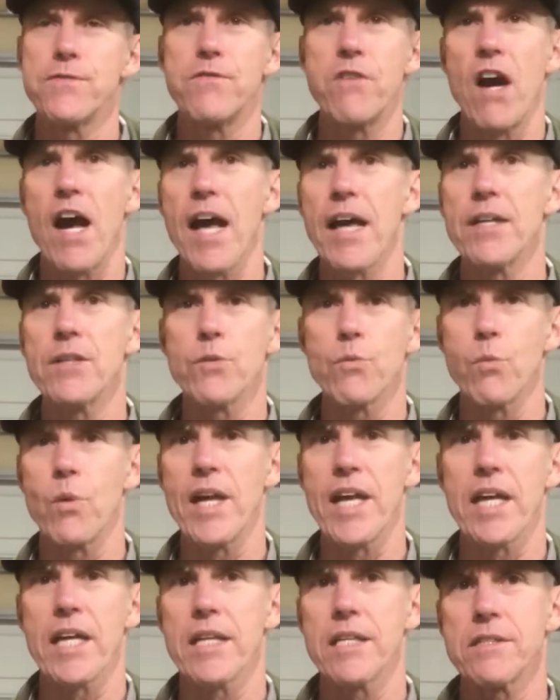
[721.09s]
find
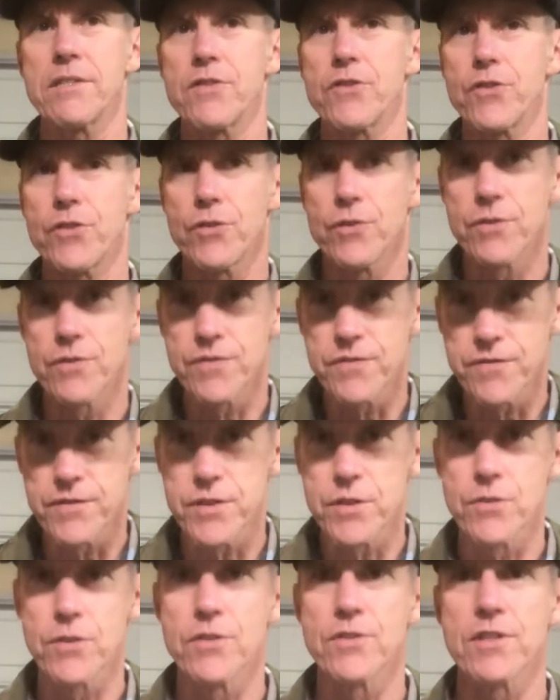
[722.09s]
ways to
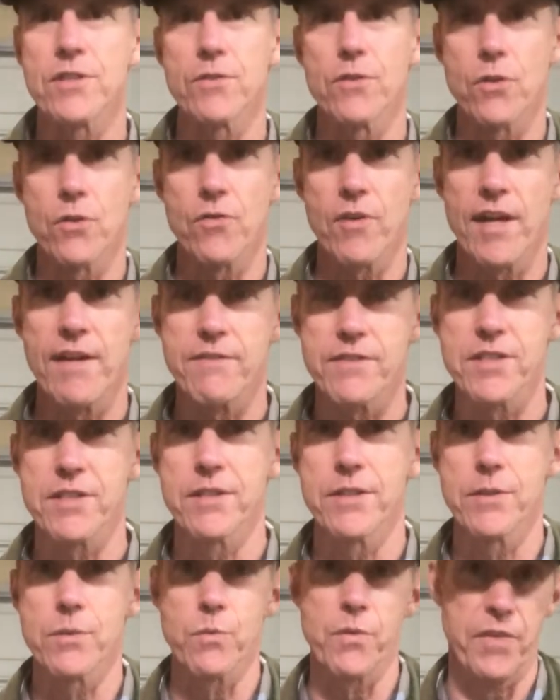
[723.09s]
fill those little
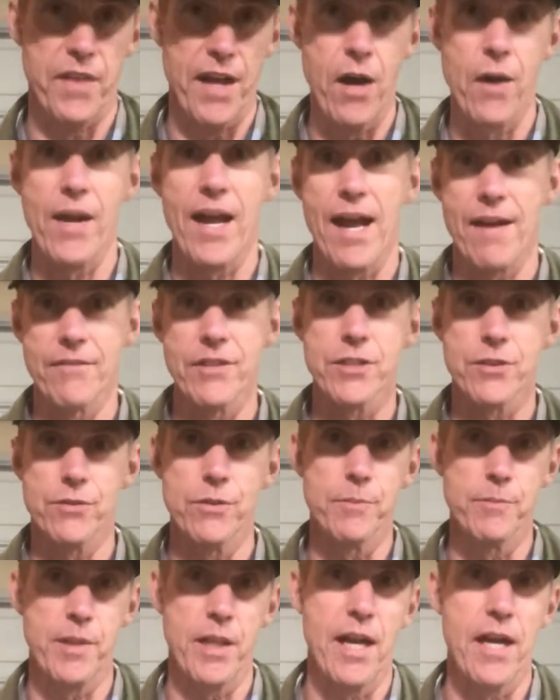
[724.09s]
crevices without having to
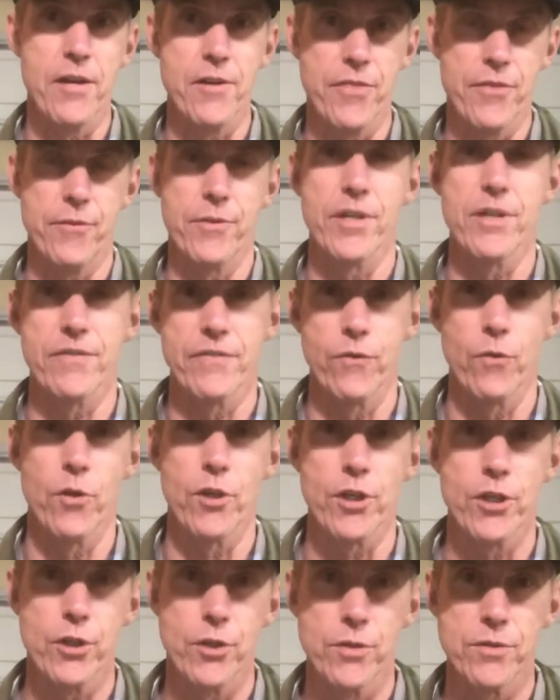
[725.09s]
apply 3 or 4
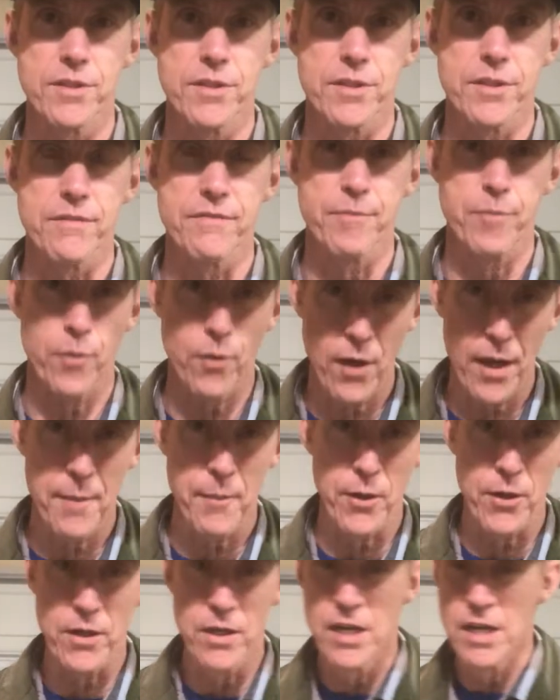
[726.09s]
coats of
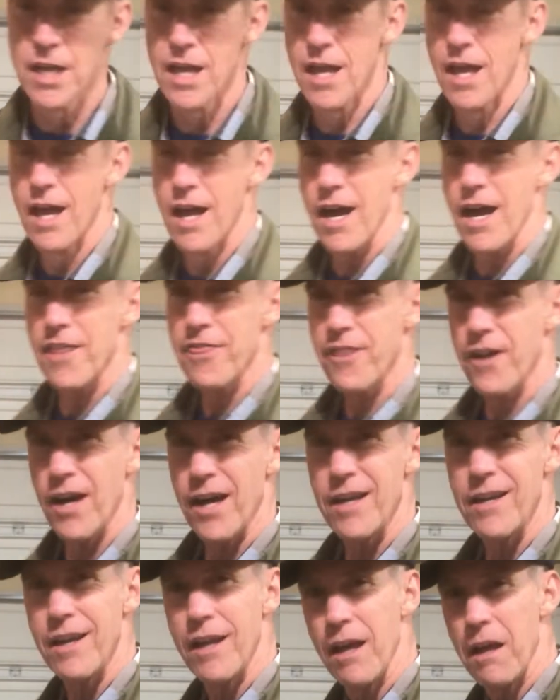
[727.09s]
primer, I
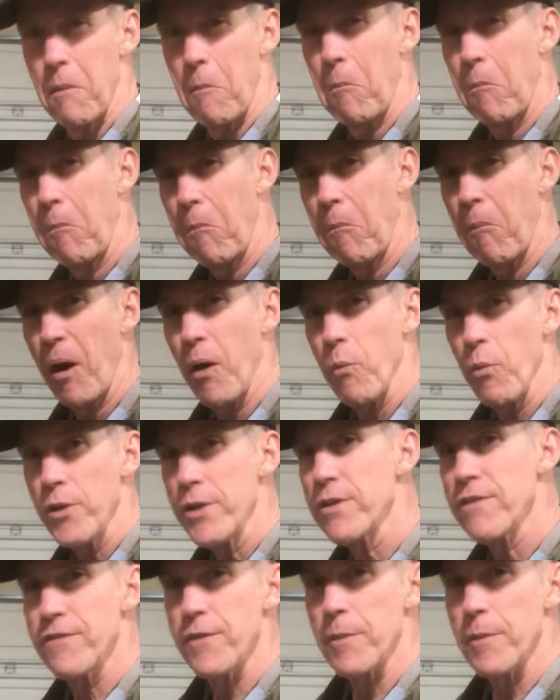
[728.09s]
thought, I wonder if